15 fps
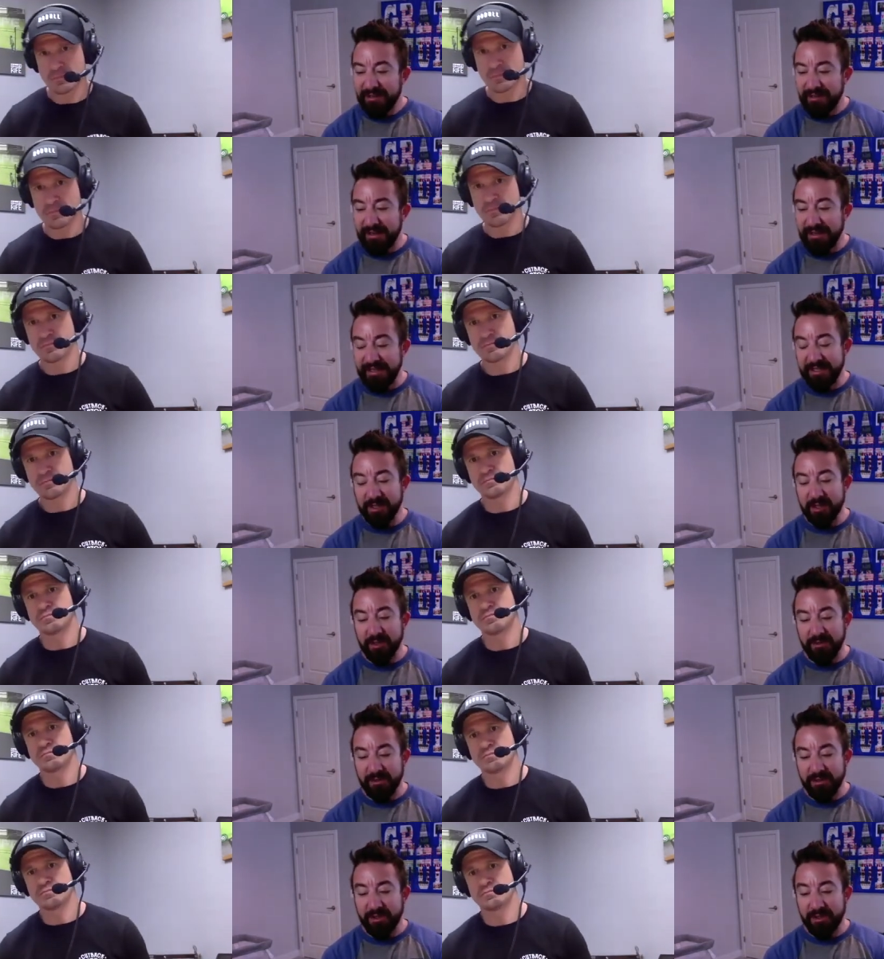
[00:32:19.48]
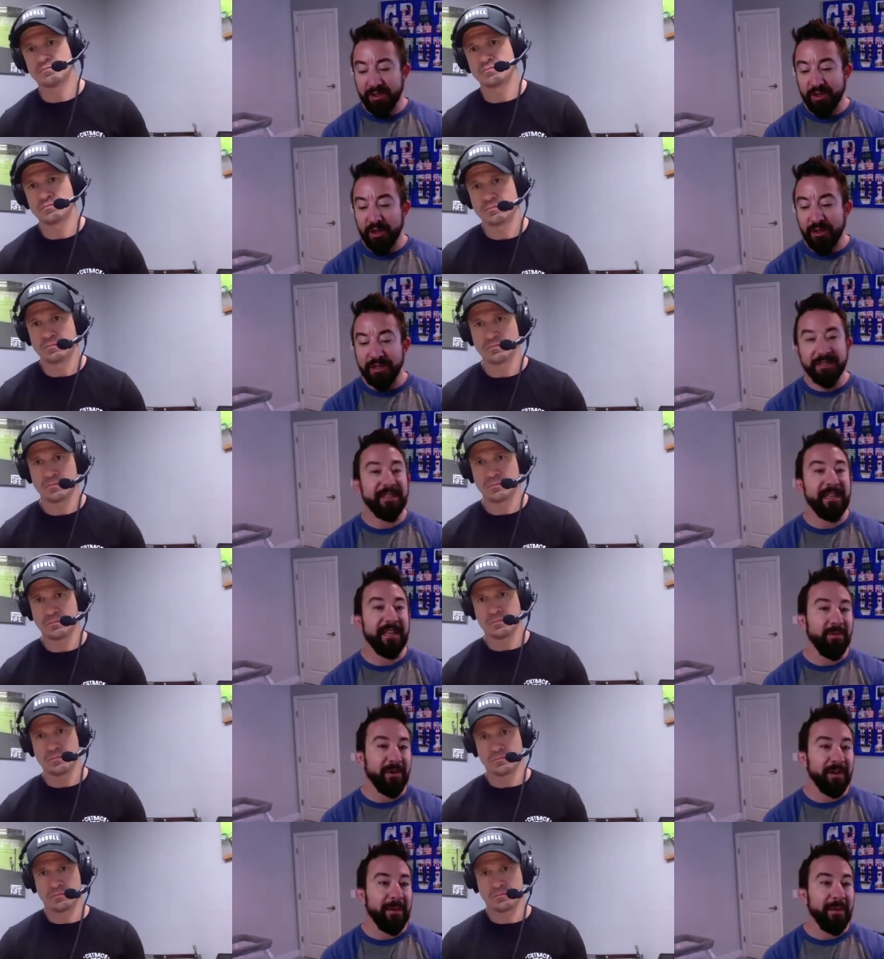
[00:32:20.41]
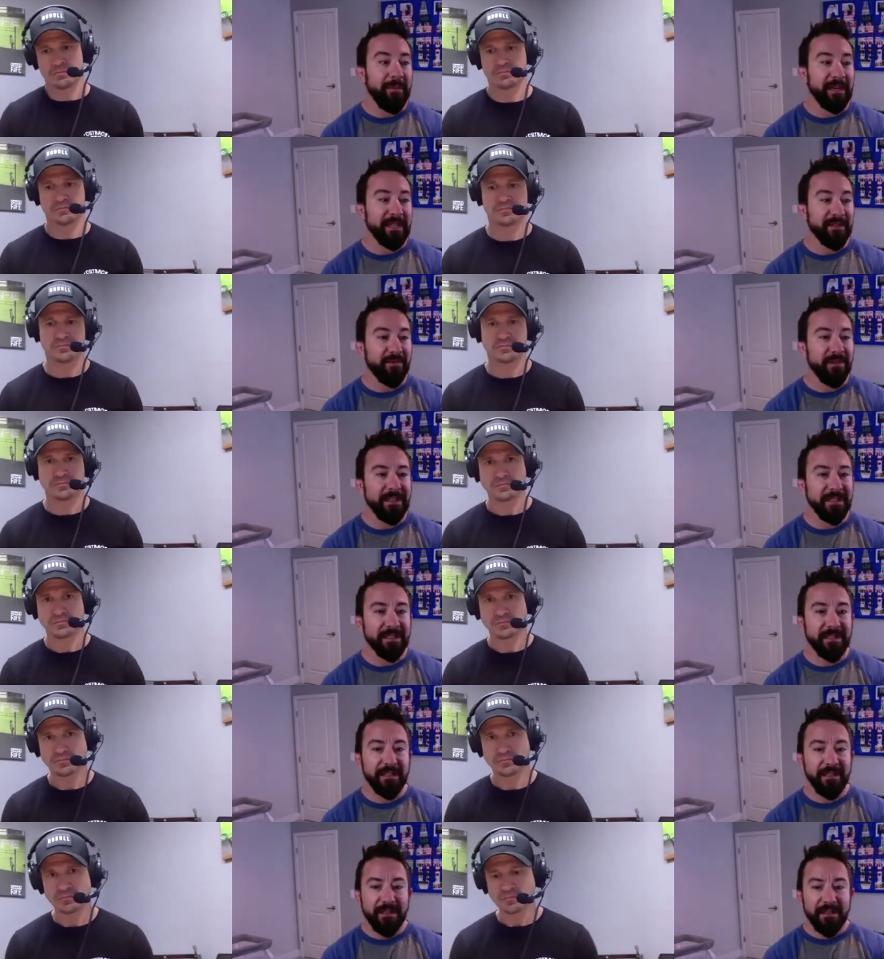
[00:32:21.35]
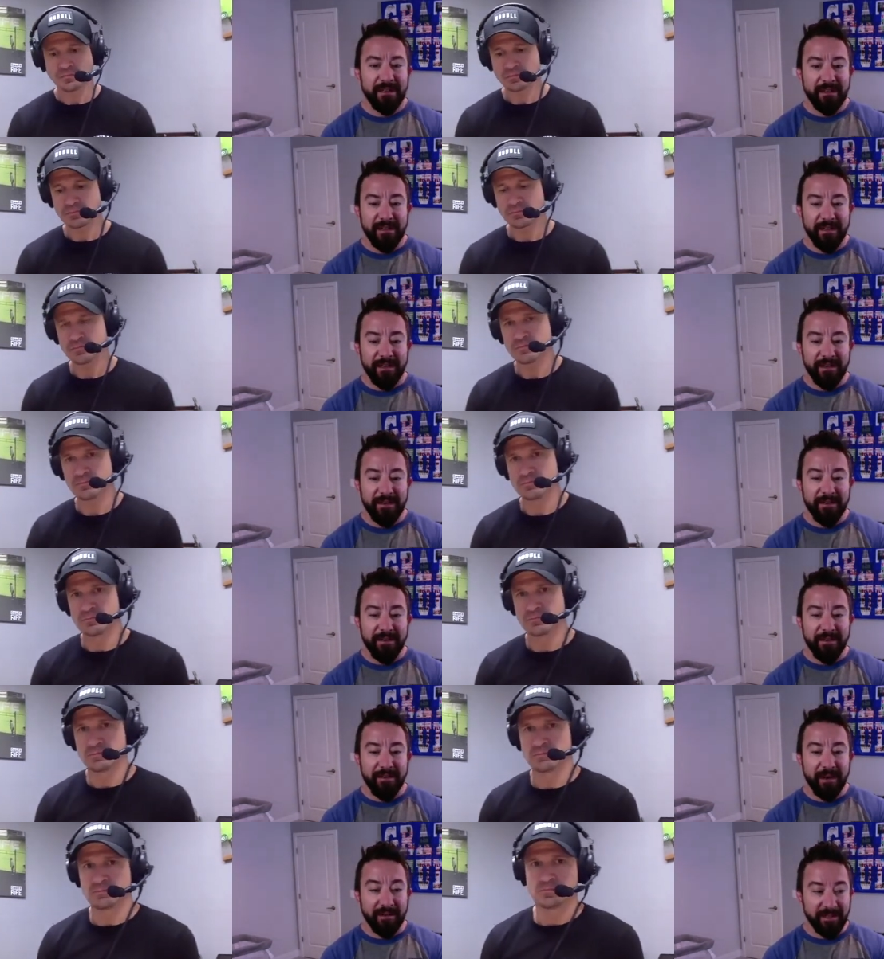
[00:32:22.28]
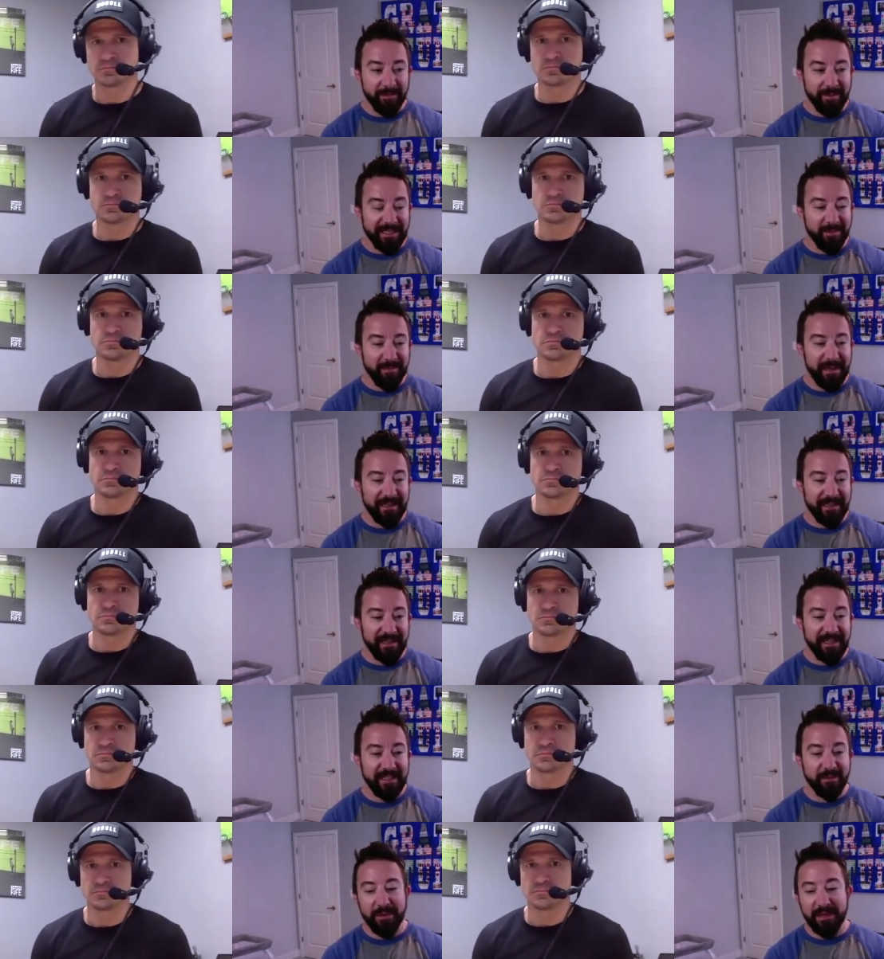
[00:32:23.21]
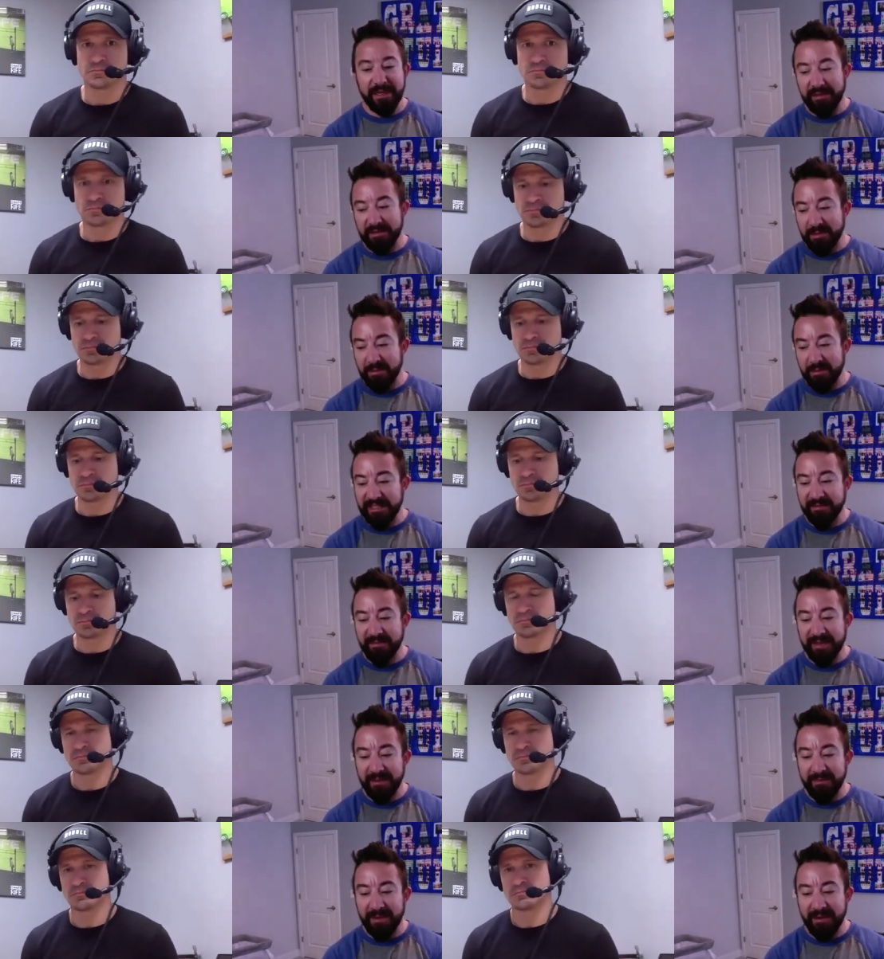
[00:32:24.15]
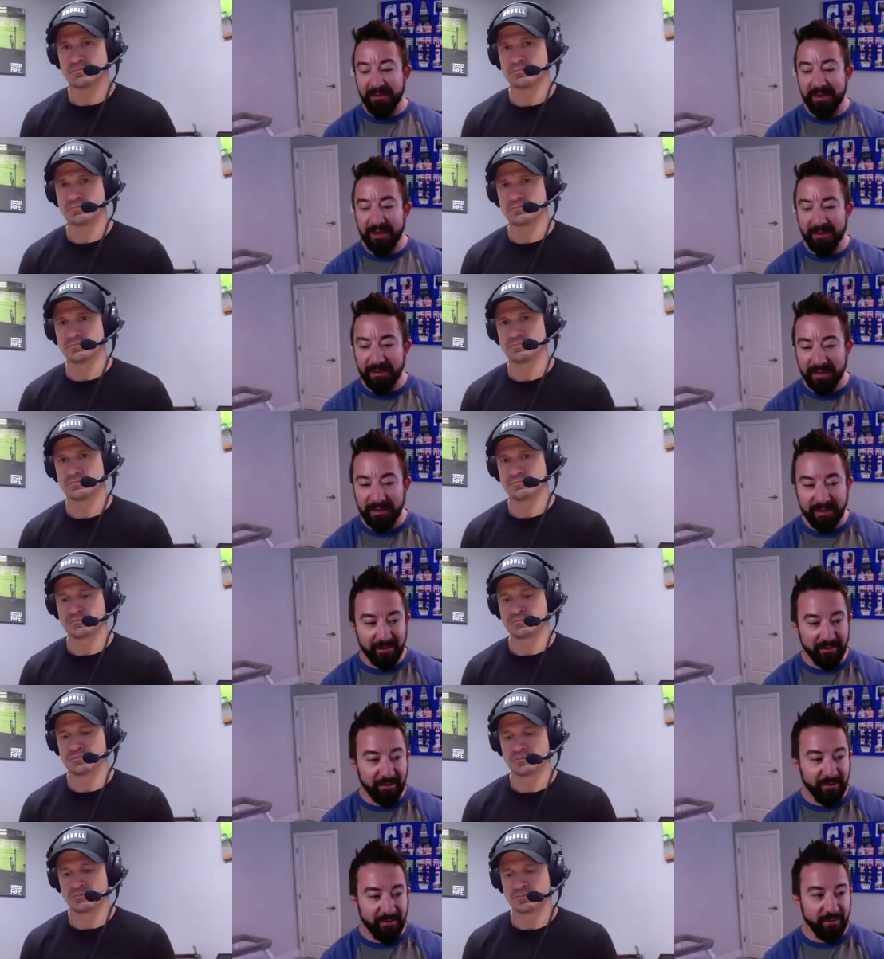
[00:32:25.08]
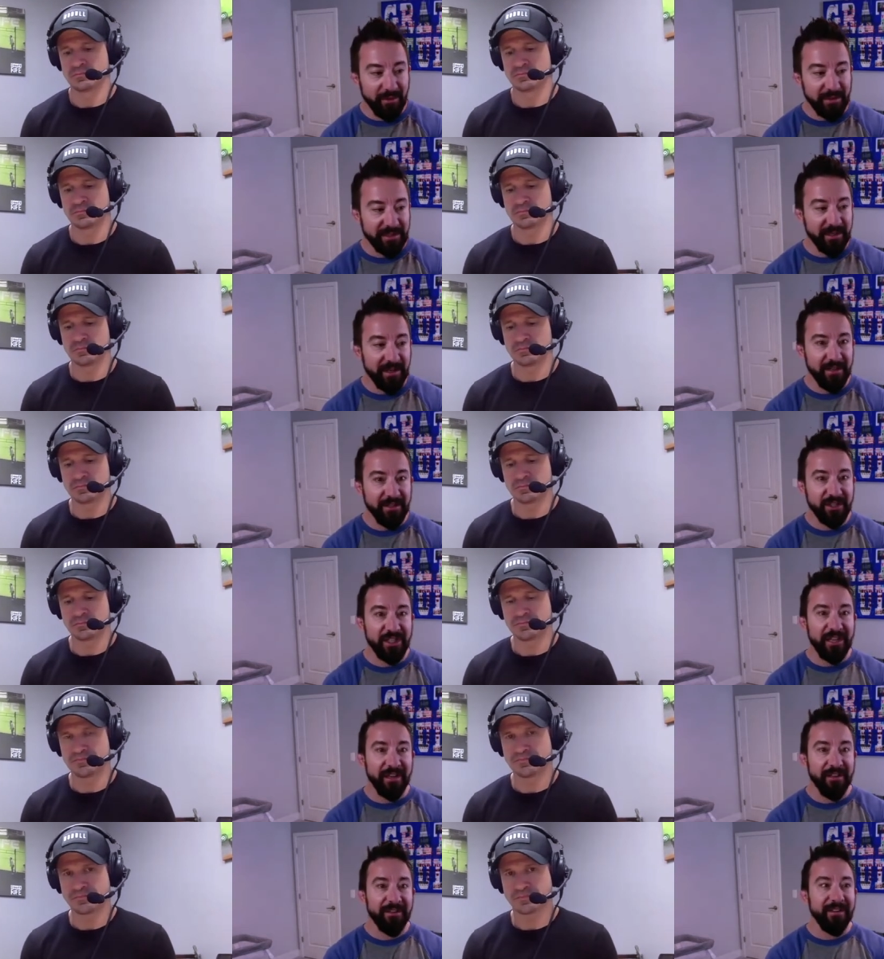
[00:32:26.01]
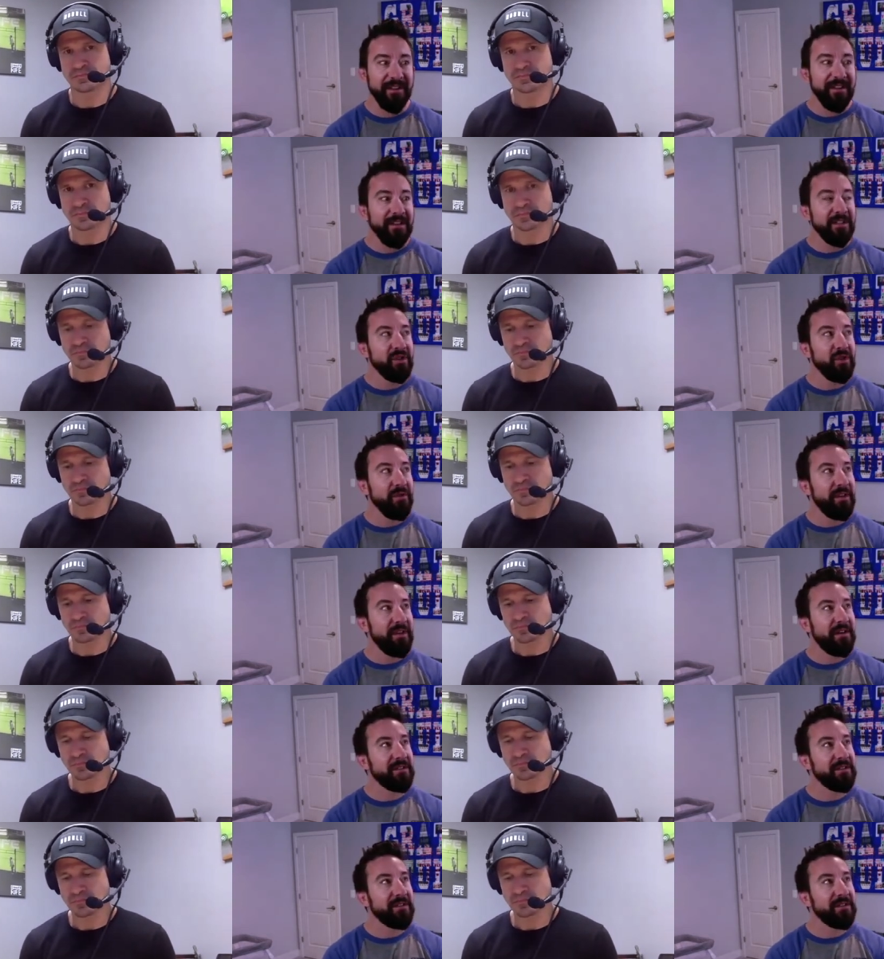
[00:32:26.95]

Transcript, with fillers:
Speaker 1: and he's to this day one of my best friends. I was the best man at his wedding. He was the best man at my wedding. We, you know, went to college together. It